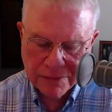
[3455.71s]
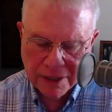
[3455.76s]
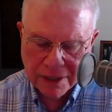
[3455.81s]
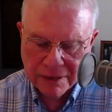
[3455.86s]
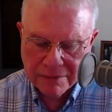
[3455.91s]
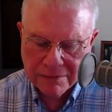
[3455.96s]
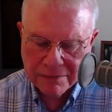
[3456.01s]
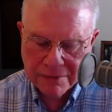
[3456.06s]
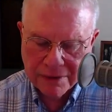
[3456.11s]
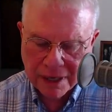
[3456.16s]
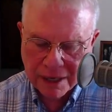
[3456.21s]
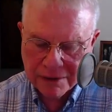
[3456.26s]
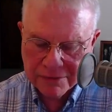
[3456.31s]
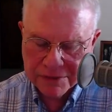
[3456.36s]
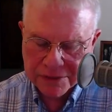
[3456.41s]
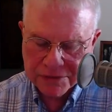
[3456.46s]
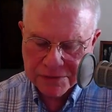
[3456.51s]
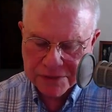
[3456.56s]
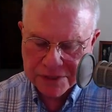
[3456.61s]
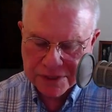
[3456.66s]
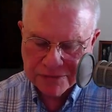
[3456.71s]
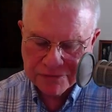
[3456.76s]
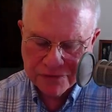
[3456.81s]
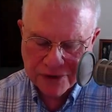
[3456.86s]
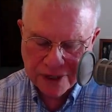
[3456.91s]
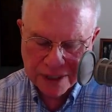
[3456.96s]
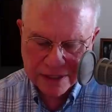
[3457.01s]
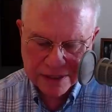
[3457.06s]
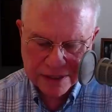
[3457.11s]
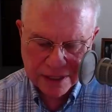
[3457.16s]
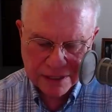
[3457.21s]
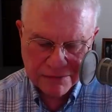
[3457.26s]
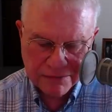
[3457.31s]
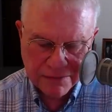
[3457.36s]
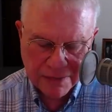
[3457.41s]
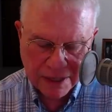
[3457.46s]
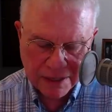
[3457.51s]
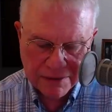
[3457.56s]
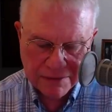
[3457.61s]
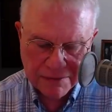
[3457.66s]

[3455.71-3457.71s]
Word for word: I, I was with some friends, and my,